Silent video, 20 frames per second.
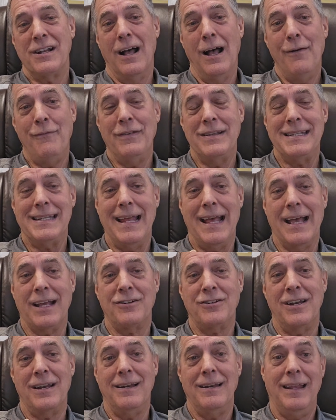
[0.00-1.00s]
office
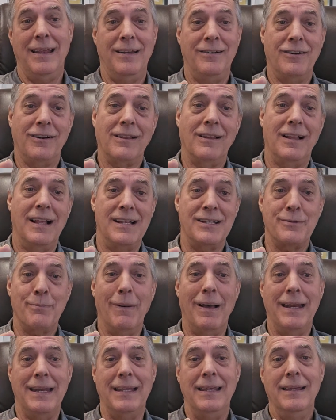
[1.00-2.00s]
action and your client's
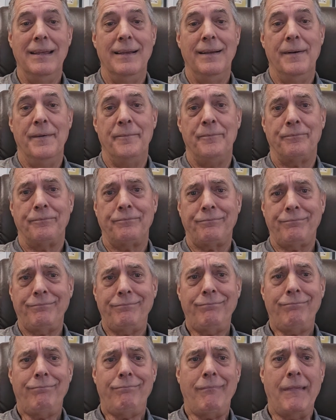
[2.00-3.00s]
money
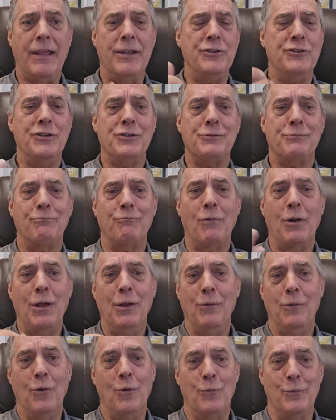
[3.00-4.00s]
and just
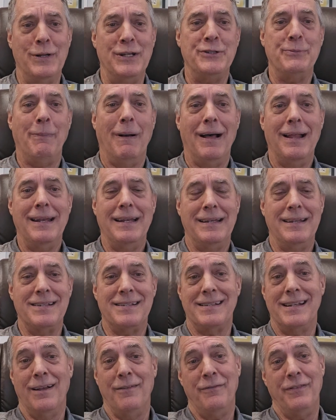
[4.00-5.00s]
responding to
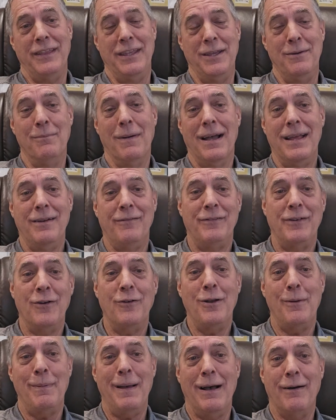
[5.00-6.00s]
stuff that you might have
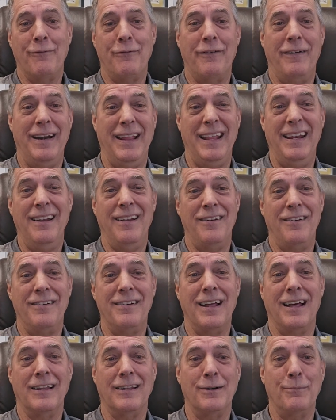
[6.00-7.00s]
known about for an
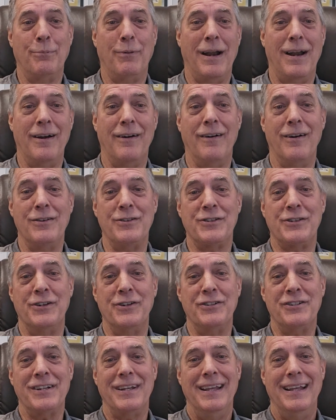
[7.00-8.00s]
$800 prior art
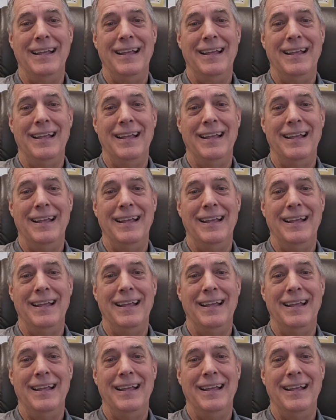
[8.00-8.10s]
search.